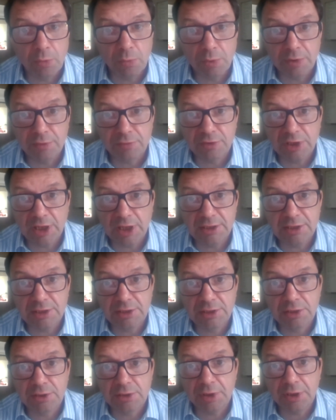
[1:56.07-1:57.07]
we've tended
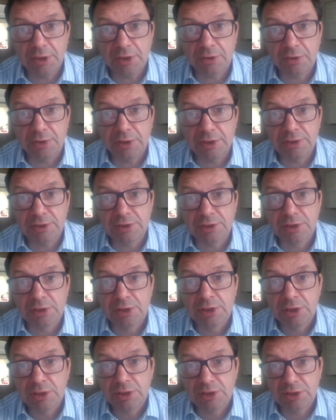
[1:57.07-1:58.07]
to increase
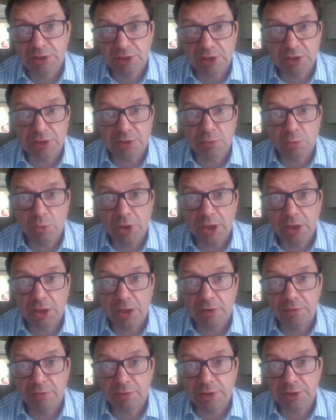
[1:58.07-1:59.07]
to 6 weekly,
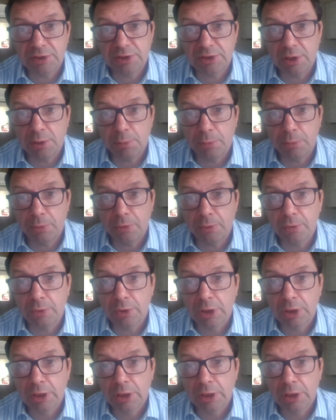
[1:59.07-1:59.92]
for example.